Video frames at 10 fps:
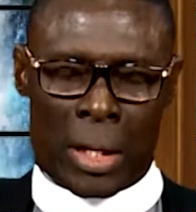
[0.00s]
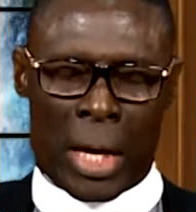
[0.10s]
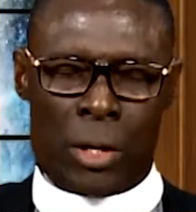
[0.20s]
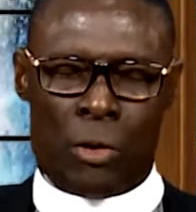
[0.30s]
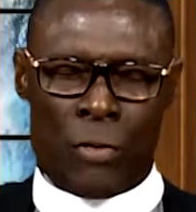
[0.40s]

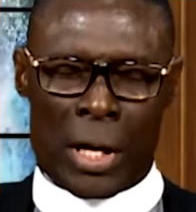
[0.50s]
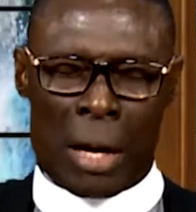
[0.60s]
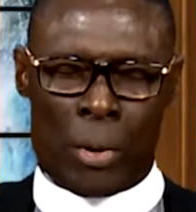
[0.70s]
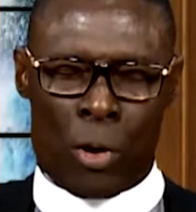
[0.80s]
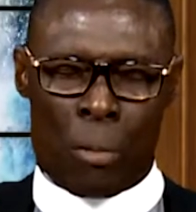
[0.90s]
Thank you,
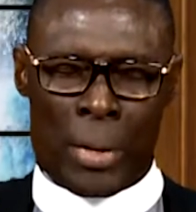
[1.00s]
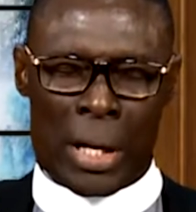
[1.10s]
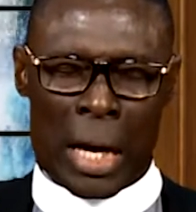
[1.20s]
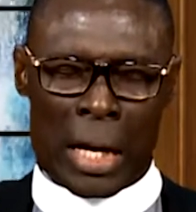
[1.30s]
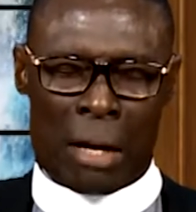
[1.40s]
Father, because
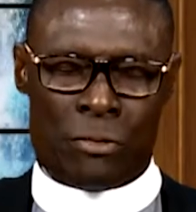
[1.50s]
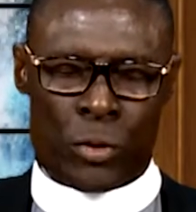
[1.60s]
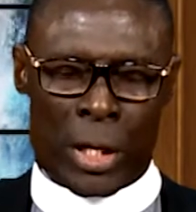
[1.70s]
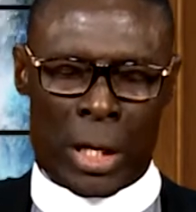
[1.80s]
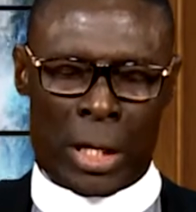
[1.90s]
being alive
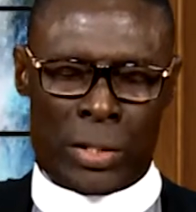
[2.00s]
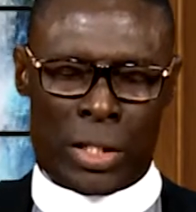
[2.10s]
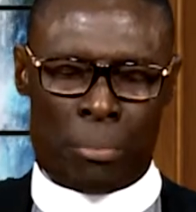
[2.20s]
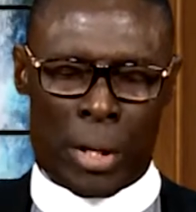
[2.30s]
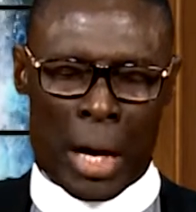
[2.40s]
today
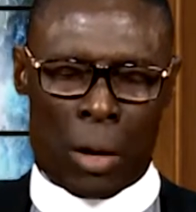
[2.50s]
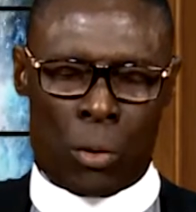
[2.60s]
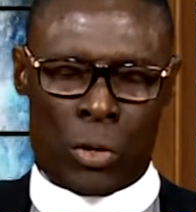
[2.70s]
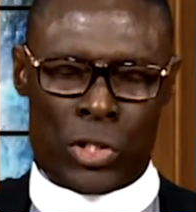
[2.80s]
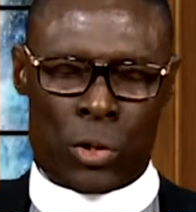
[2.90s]
is a
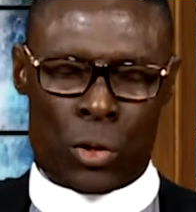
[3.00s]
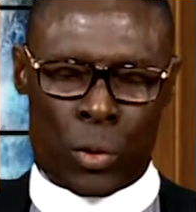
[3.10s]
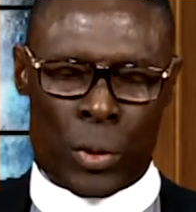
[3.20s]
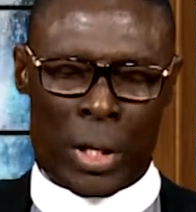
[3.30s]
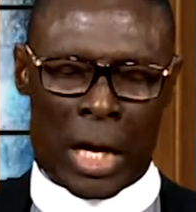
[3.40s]
miracle. It's your
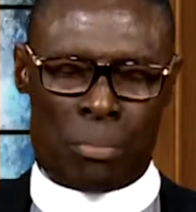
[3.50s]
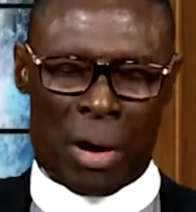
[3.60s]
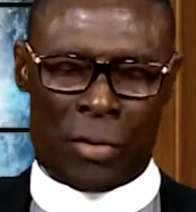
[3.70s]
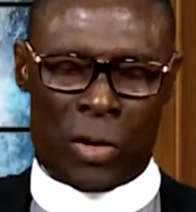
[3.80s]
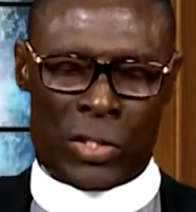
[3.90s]
doing and
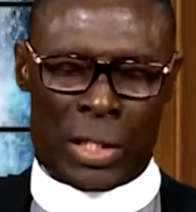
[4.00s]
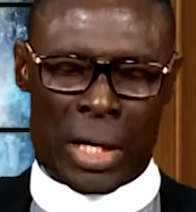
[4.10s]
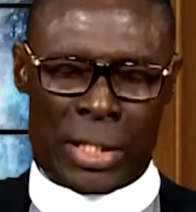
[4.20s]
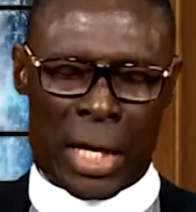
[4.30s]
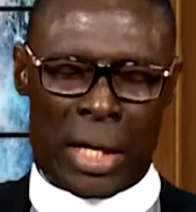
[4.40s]
marvelous in
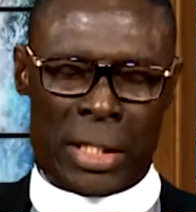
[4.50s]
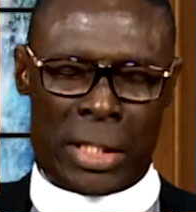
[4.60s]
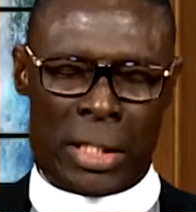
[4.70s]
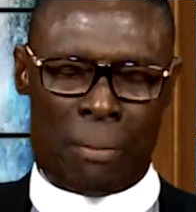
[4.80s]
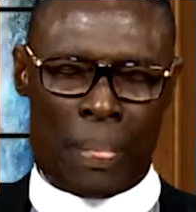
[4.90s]
our
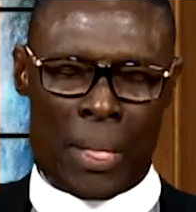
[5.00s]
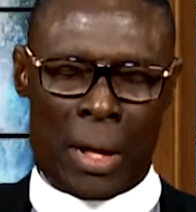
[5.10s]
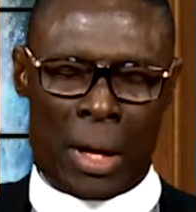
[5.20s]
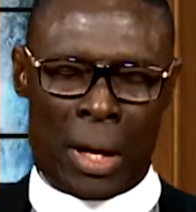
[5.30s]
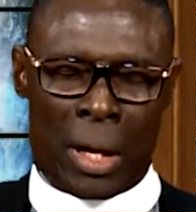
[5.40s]
sight.
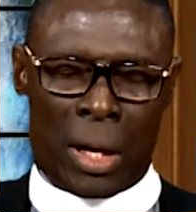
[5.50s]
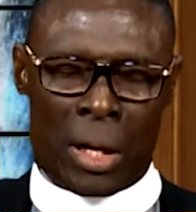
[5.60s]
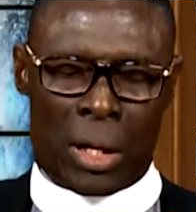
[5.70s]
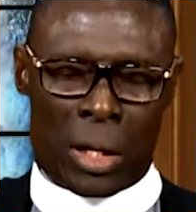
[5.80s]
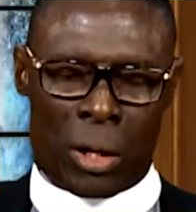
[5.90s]

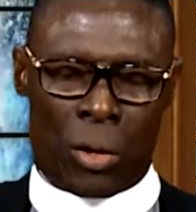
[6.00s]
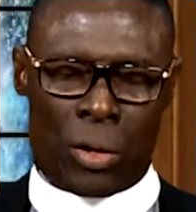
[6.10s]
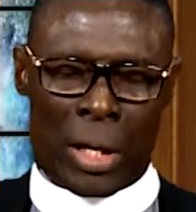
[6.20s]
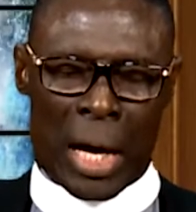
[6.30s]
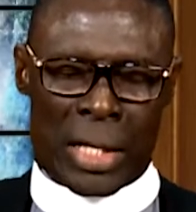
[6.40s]

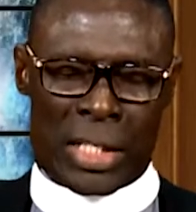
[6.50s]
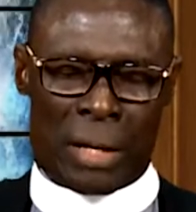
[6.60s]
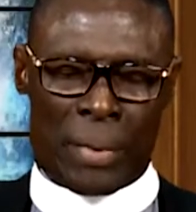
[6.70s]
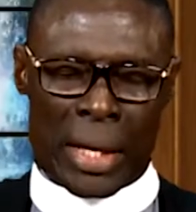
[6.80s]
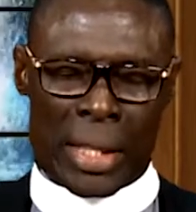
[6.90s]
Lord,
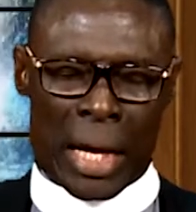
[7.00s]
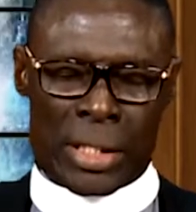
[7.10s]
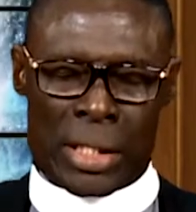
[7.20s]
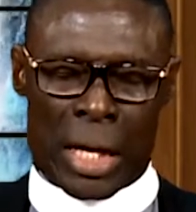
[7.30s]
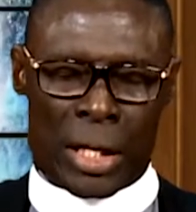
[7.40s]
accept our
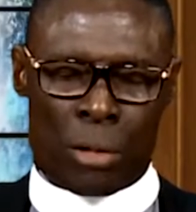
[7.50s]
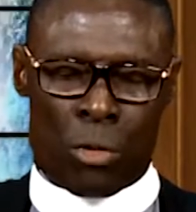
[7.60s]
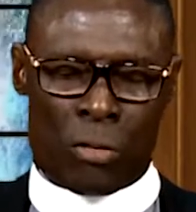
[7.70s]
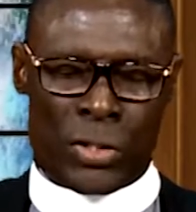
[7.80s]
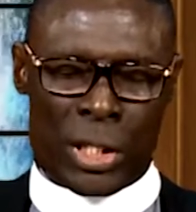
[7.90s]
thanks in the
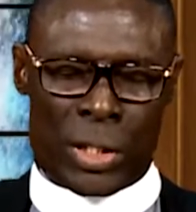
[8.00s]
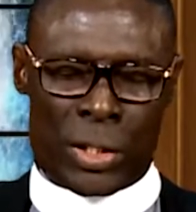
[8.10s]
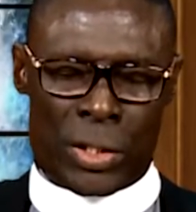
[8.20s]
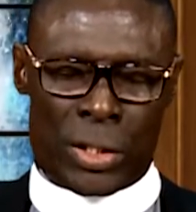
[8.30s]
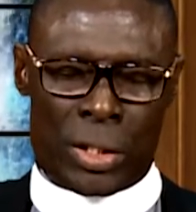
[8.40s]
name of
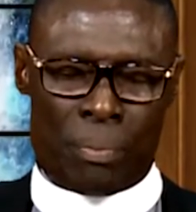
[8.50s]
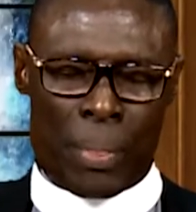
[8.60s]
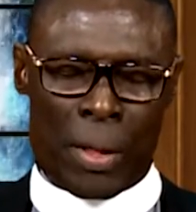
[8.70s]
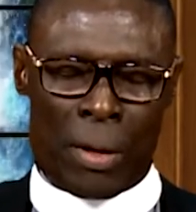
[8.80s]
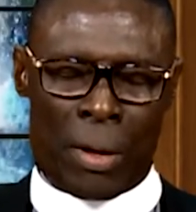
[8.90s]
Jesus.
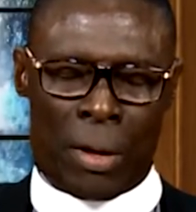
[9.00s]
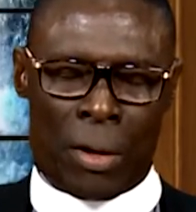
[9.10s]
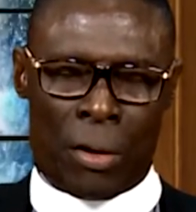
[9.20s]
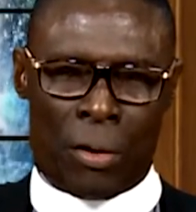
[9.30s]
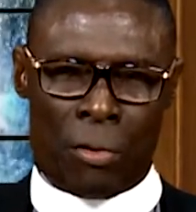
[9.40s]

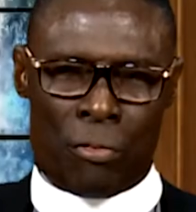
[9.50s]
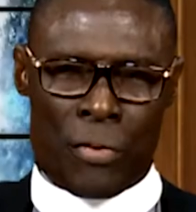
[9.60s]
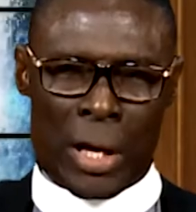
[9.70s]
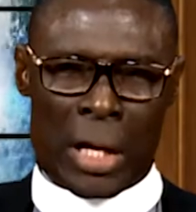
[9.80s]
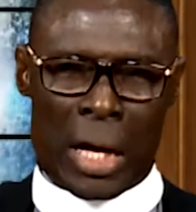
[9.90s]

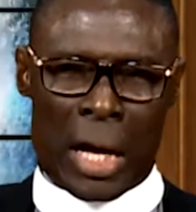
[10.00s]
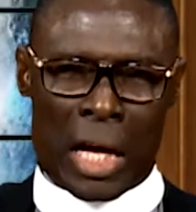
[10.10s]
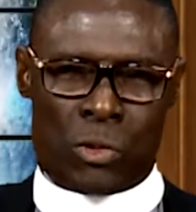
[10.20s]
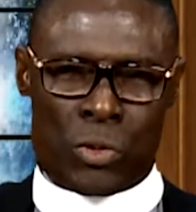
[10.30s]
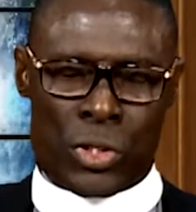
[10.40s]
Father,
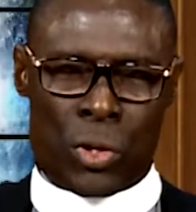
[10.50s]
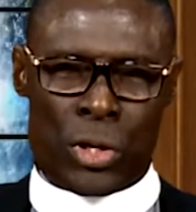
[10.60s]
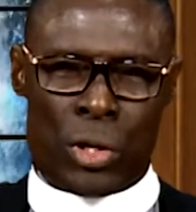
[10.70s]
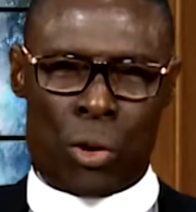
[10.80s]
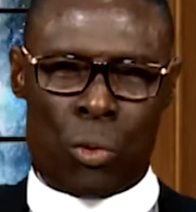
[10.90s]
as we
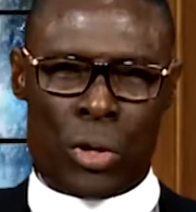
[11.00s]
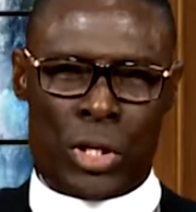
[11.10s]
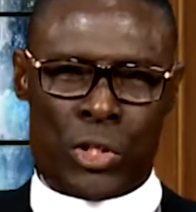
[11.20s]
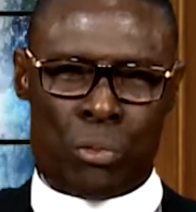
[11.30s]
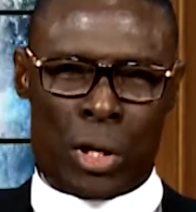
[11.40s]
study your word
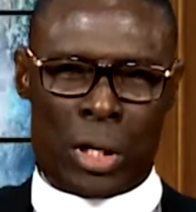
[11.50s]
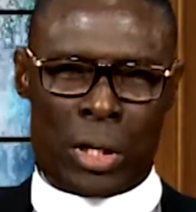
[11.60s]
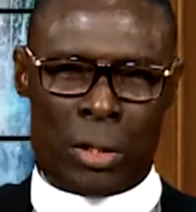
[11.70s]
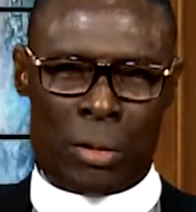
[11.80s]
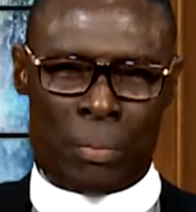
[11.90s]
this
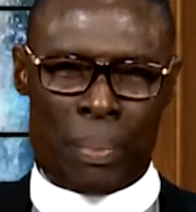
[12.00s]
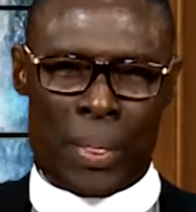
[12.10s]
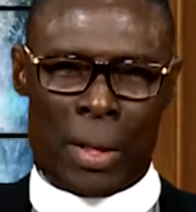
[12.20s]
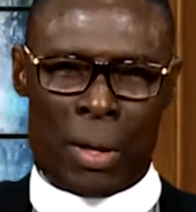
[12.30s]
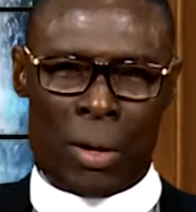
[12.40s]
morning,
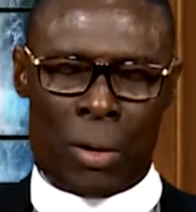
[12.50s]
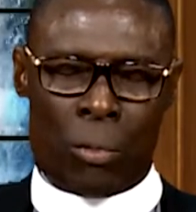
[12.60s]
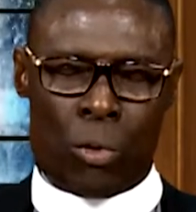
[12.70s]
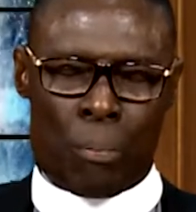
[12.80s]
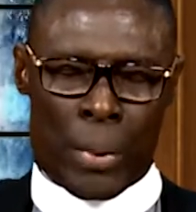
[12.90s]

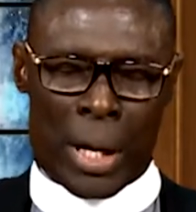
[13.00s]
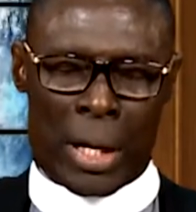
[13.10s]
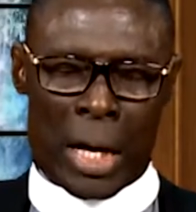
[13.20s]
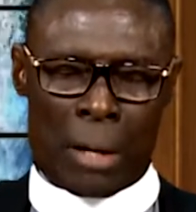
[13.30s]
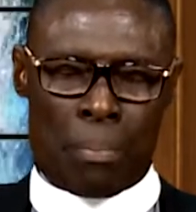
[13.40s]
we pray
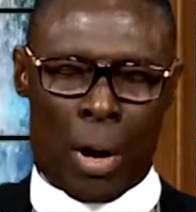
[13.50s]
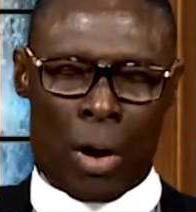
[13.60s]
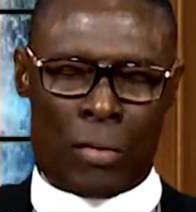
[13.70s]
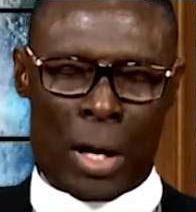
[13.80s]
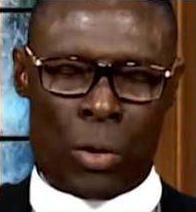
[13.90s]
that the
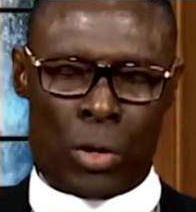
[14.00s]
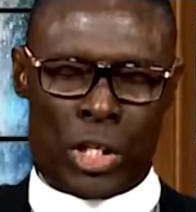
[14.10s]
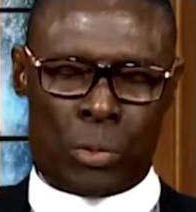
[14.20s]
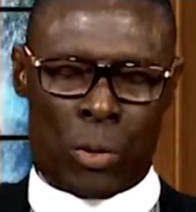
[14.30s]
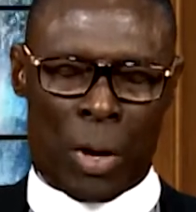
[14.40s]
power of the Holy
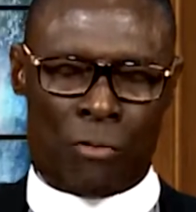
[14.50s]
Spirit will